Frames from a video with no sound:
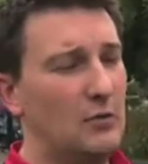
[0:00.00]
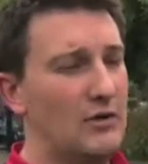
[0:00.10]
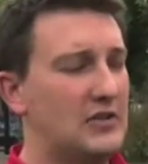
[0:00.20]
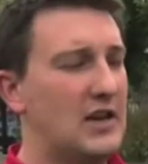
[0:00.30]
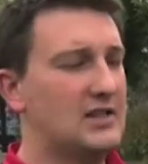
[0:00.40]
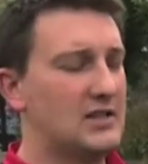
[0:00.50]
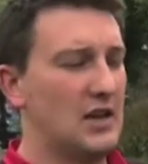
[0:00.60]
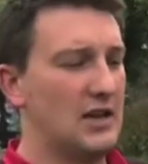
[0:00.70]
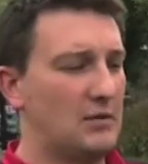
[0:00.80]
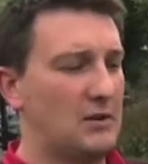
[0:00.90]
We've seen
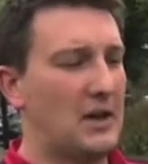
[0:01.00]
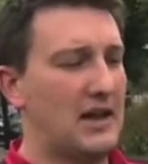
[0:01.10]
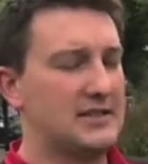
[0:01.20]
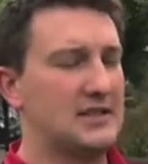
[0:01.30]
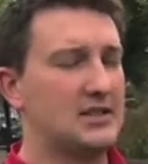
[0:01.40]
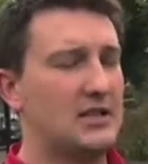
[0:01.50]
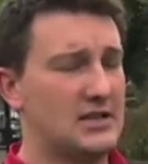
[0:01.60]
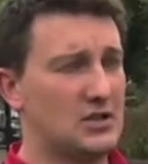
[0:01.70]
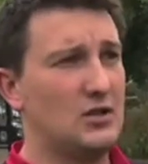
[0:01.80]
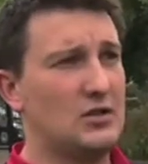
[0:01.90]
certainly with the players
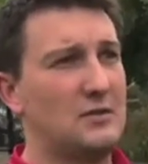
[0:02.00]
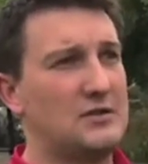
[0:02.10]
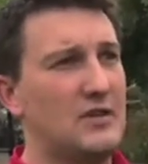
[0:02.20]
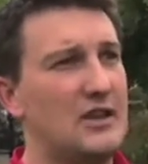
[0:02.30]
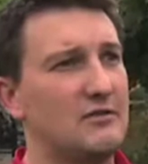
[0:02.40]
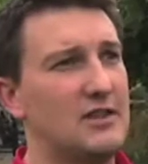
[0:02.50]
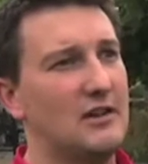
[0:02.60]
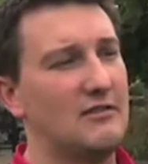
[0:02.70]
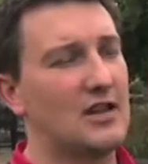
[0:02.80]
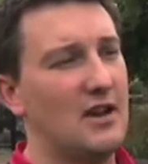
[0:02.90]
there's two types of injury
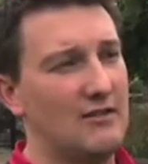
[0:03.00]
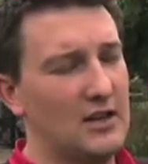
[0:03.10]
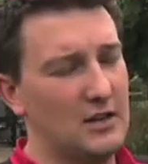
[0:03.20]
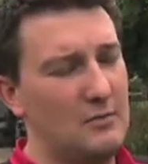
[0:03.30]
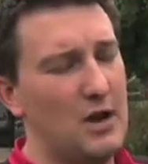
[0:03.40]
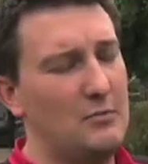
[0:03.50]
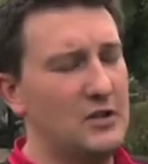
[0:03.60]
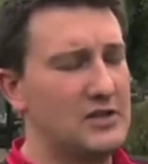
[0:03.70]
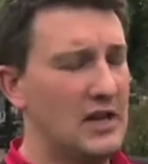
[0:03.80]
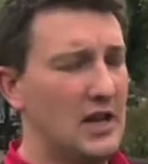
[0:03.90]
that are occurring at the
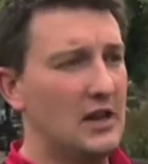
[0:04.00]
moment.